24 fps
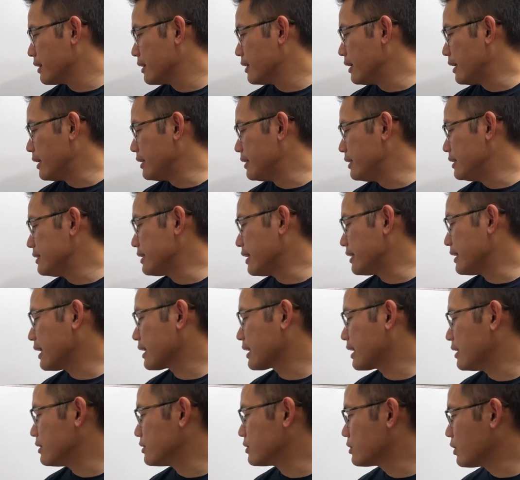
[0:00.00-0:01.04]
And this and that
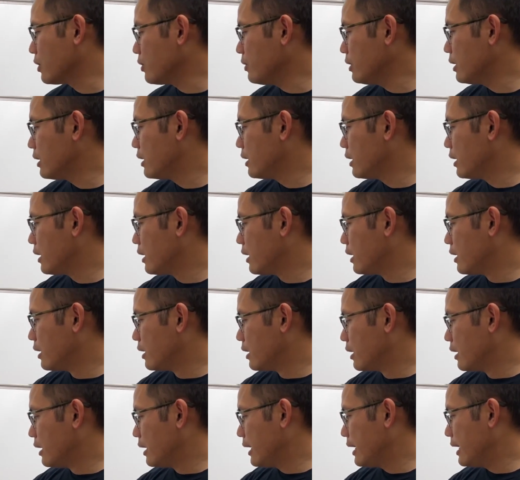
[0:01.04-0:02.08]
cancel.
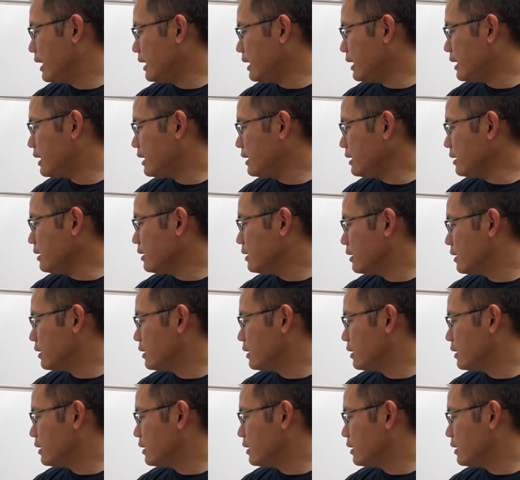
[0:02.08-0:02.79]
And